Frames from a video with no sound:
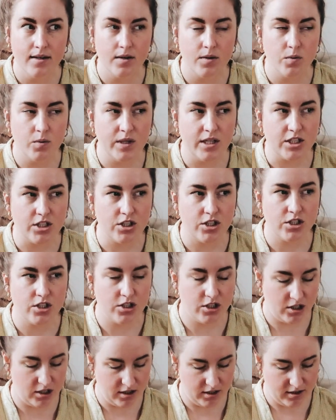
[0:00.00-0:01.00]

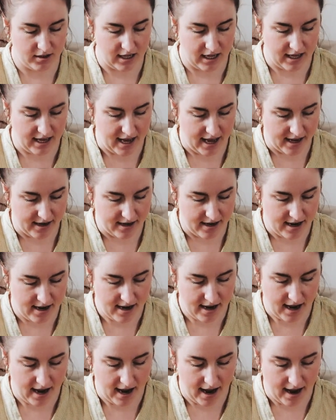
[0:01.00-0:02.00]
which again,
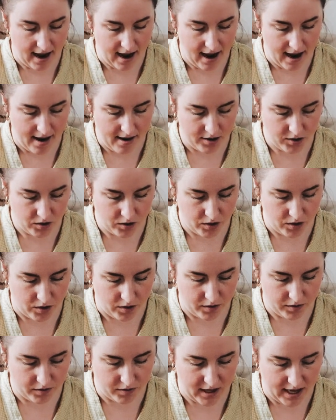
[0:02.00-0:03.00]
I don't
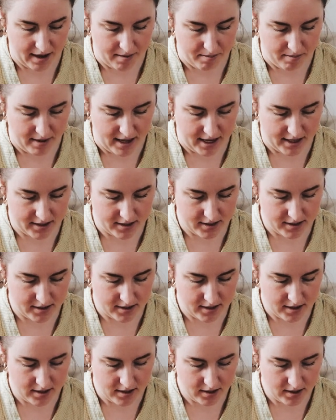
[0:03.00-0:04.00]
know if that
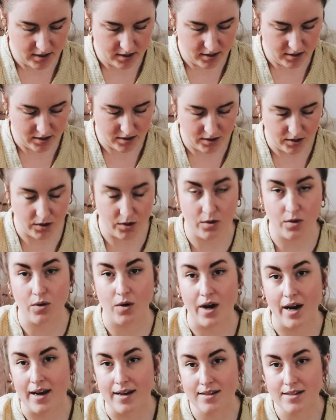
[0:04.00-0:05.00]
makes
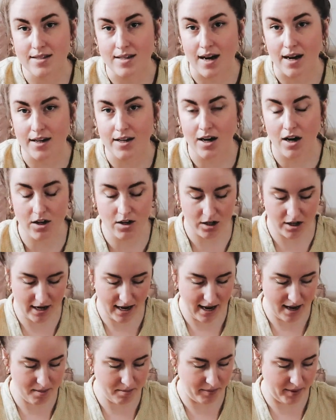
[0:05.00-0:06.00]
great sock yarn or
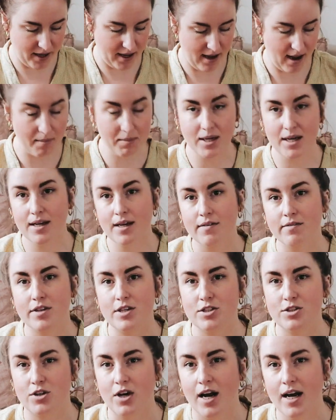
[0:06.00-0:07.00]
not, but I'm gonna give it
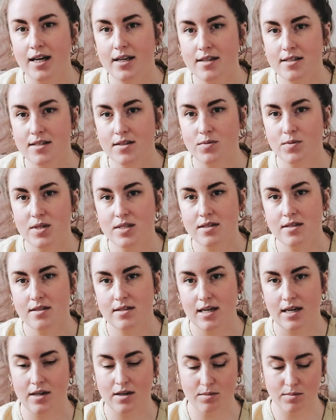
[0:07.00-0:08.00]
a try because it wasn't
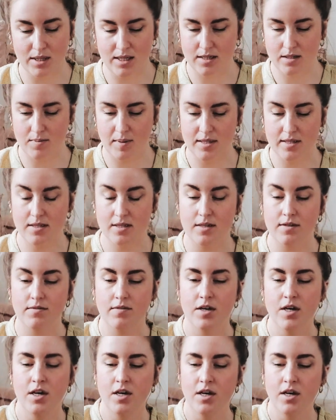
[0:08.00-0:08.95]
terribly expensive.